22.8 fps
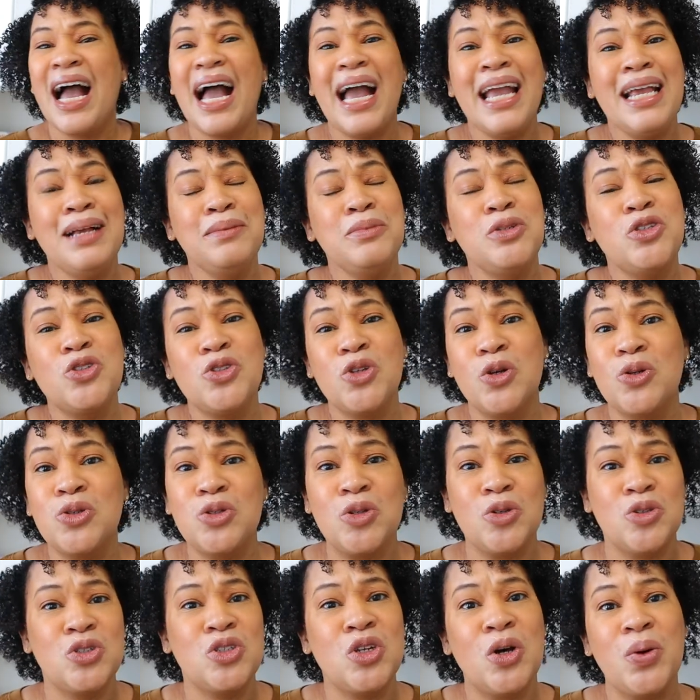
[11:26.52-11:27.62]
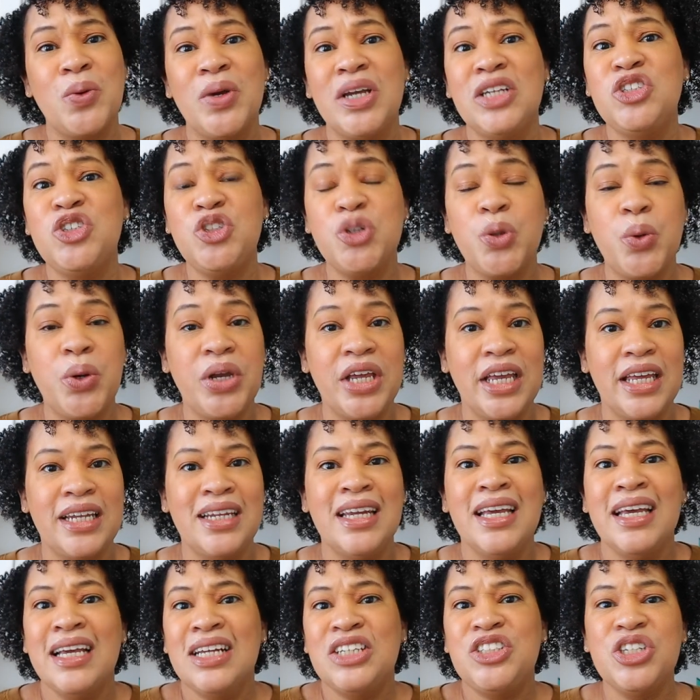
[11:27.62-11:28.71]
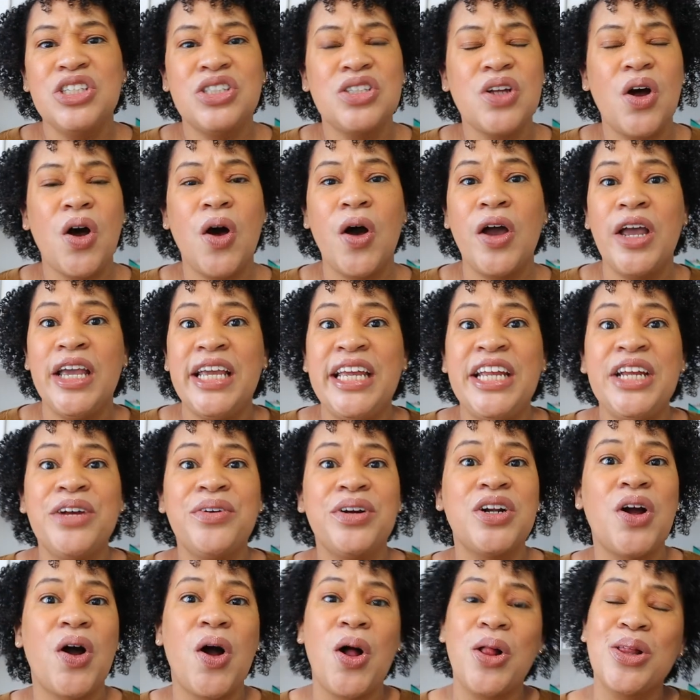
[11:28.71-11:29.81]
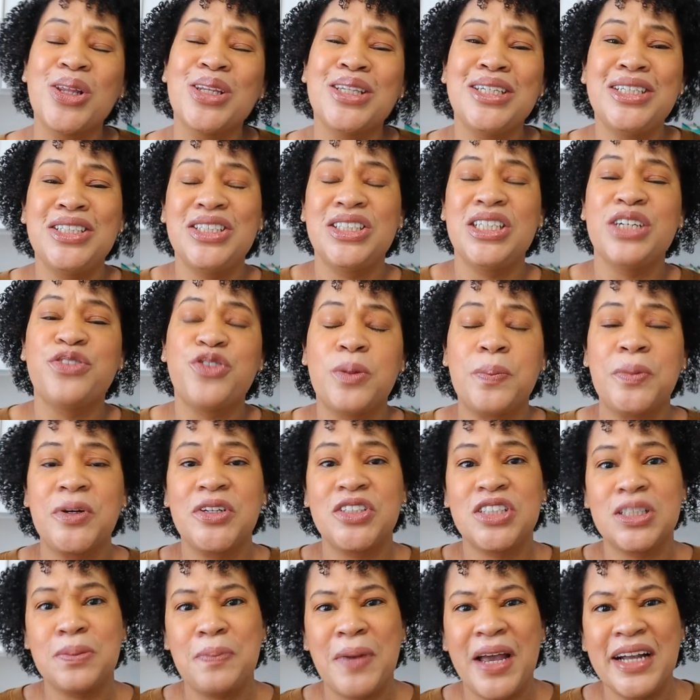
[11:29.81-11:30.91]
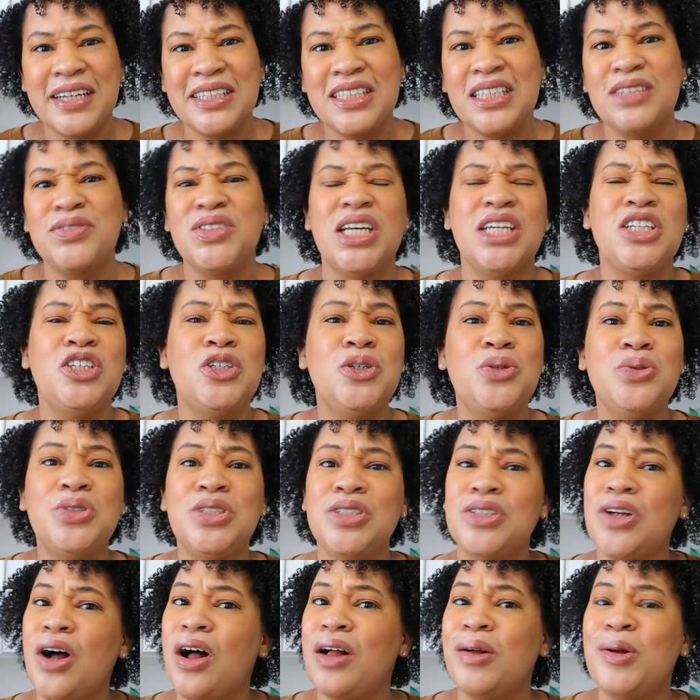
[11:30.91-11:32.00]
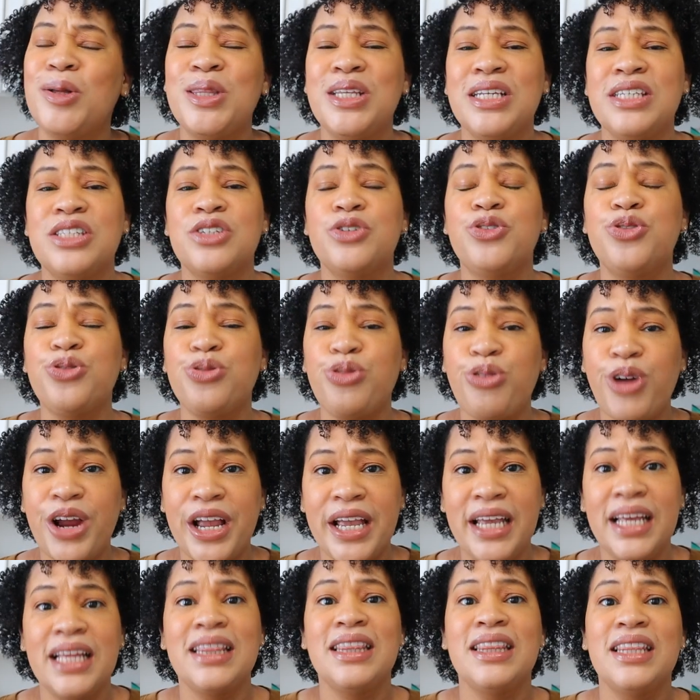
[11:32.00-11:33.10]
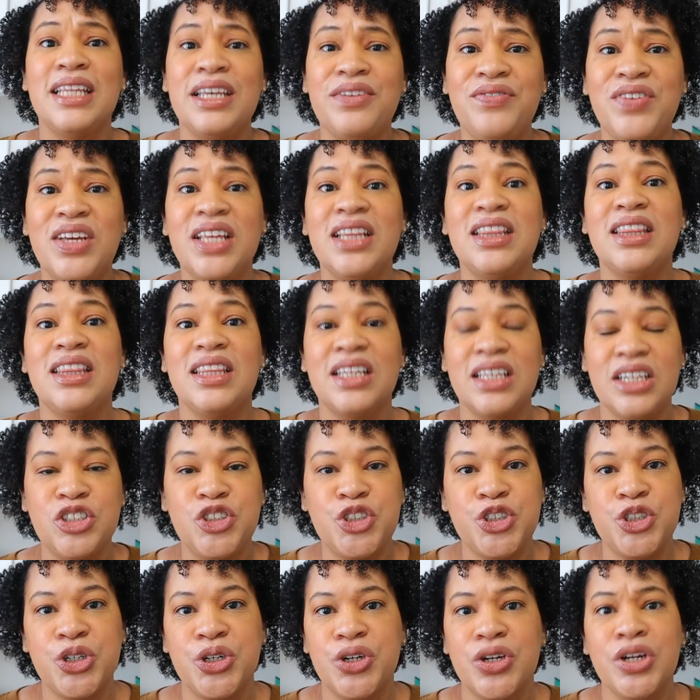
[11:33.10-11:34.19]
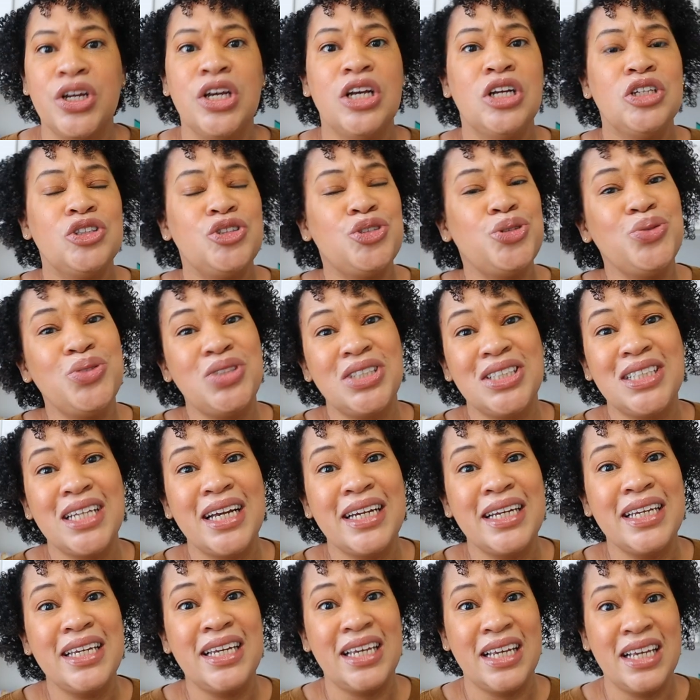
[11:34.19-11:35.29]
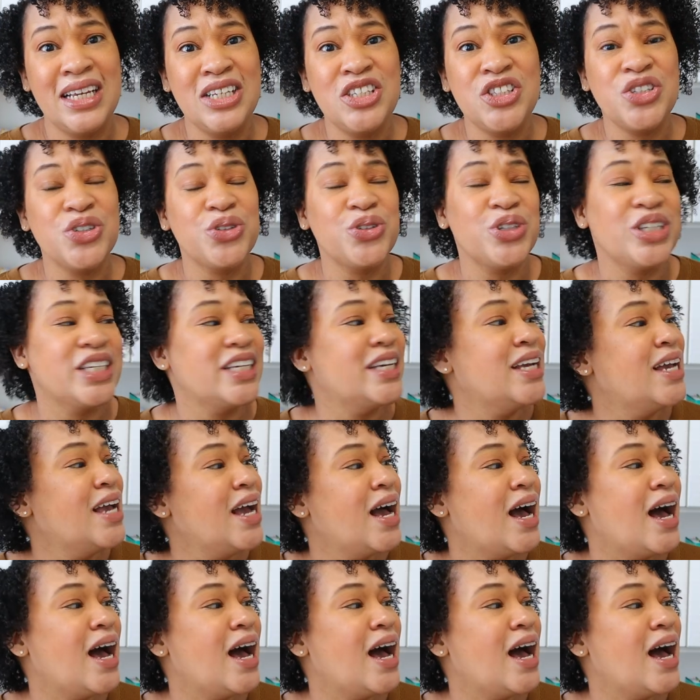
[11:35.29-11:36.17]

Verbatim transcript: I am so, so, so enjoying just hearing all these different perspectives and using all this great living literature to study history.